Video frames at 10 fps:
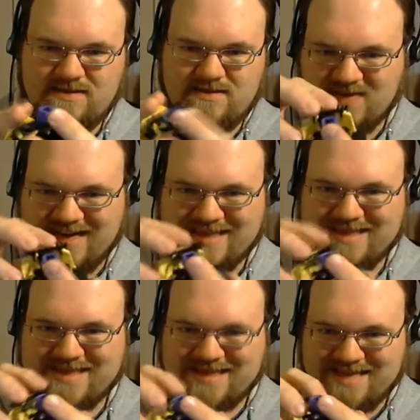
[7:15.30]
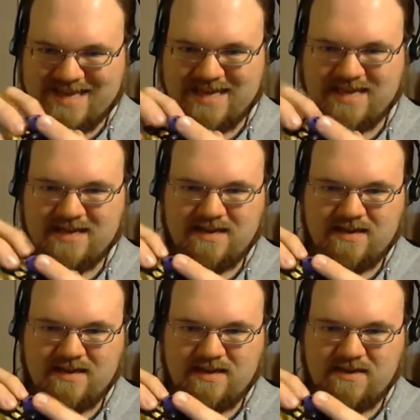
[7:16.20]
I think
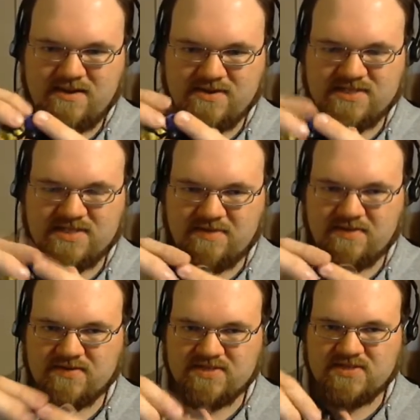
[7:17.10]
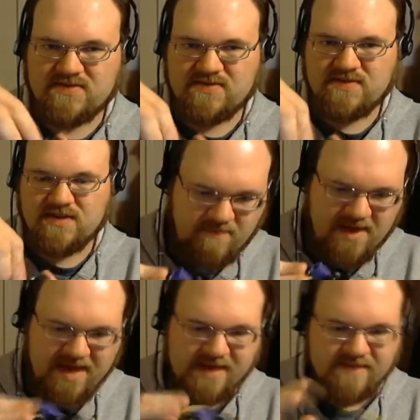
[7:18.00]
you're supposed to
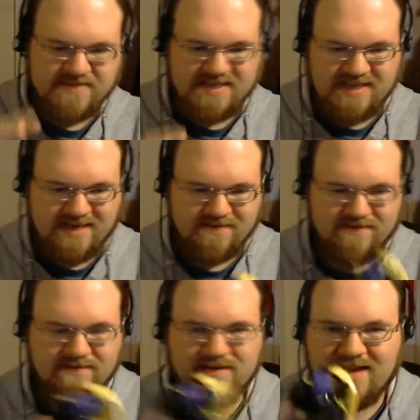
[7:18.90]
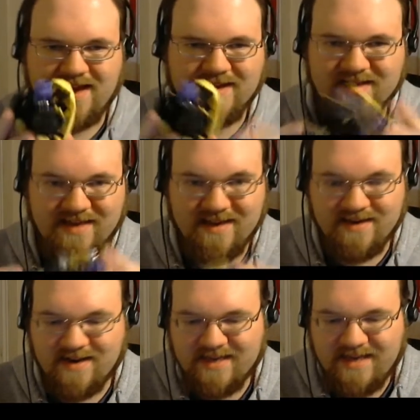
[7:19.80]
peg him together, and
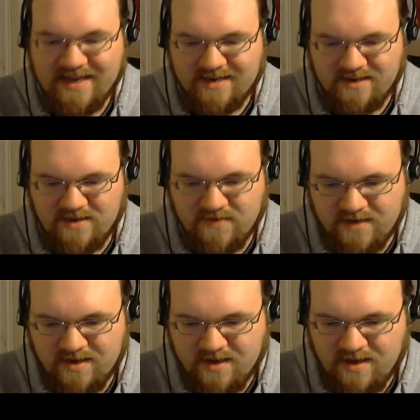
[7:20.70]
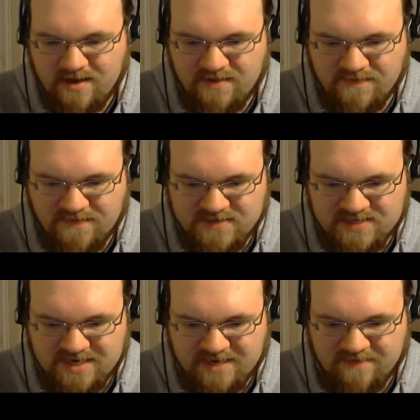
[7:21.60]
again, I can't do it. The
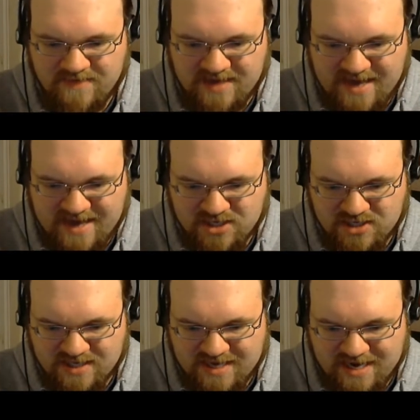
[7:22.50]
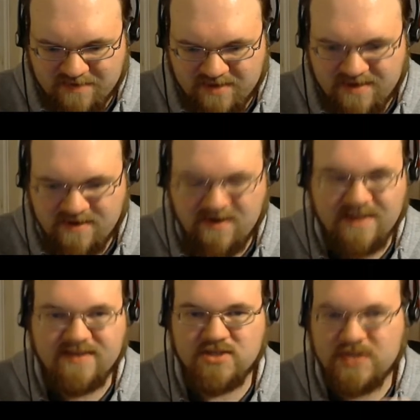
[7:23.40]
first time that I actually got him in there
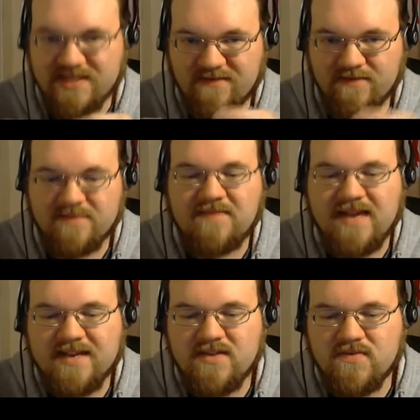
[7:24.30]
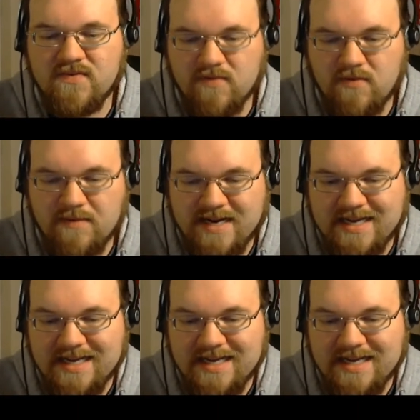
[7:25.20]
and then transformed him back into a robot,